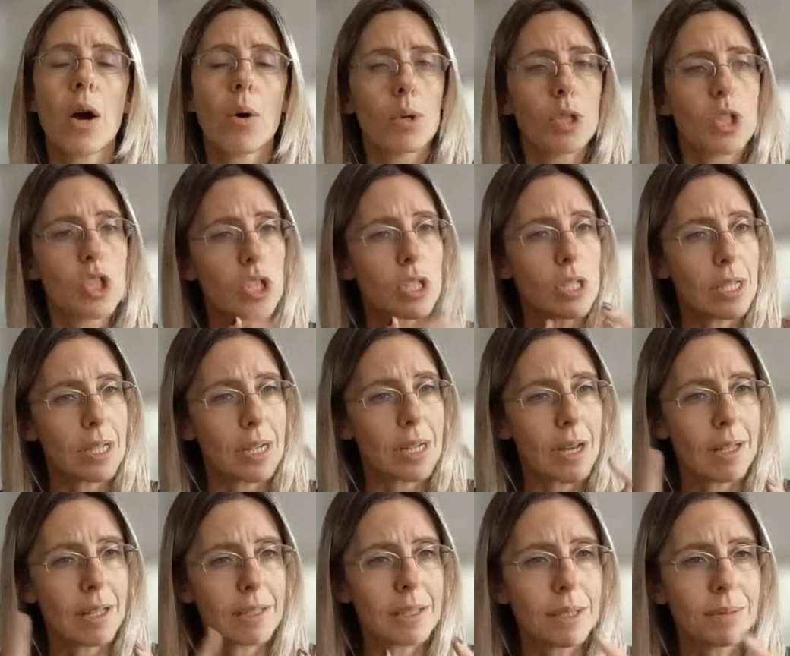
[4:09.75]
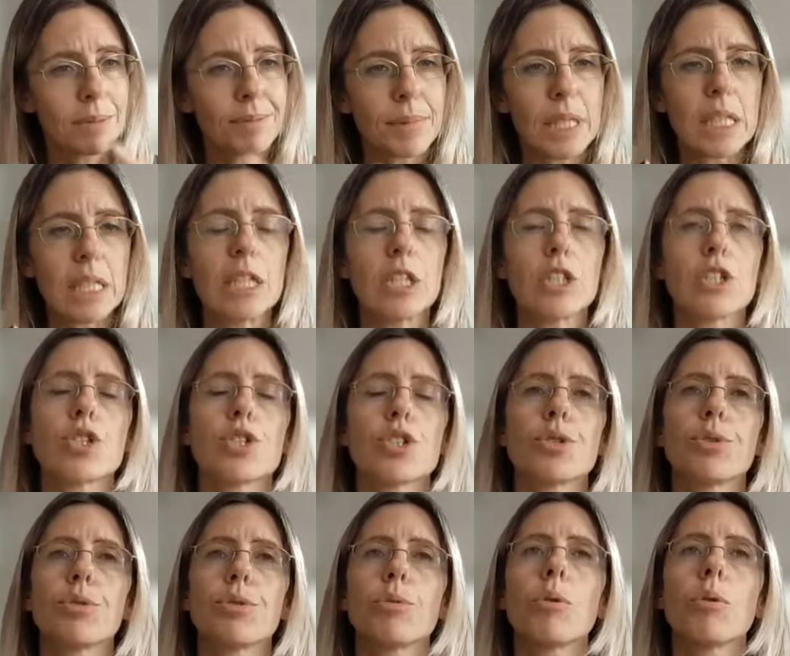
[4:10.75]
which is another
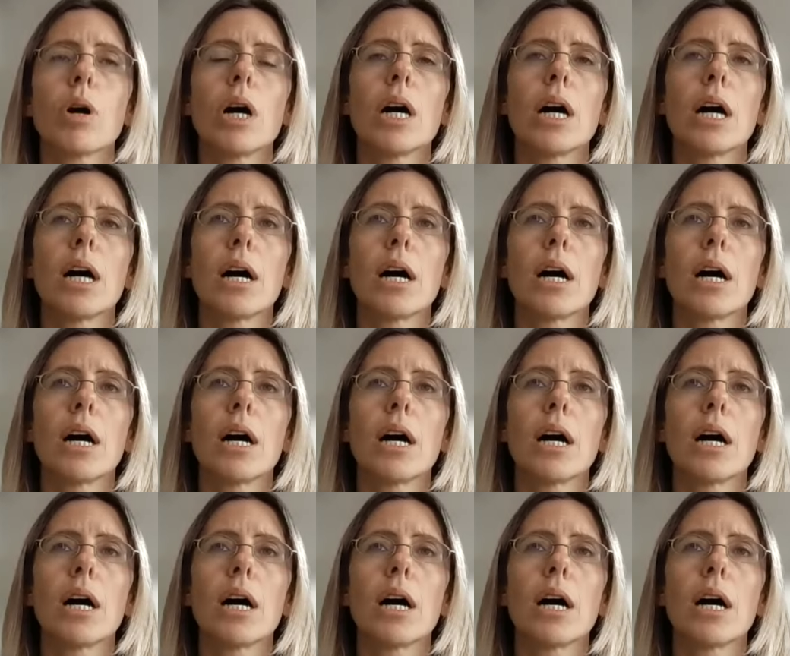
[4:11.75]
issue.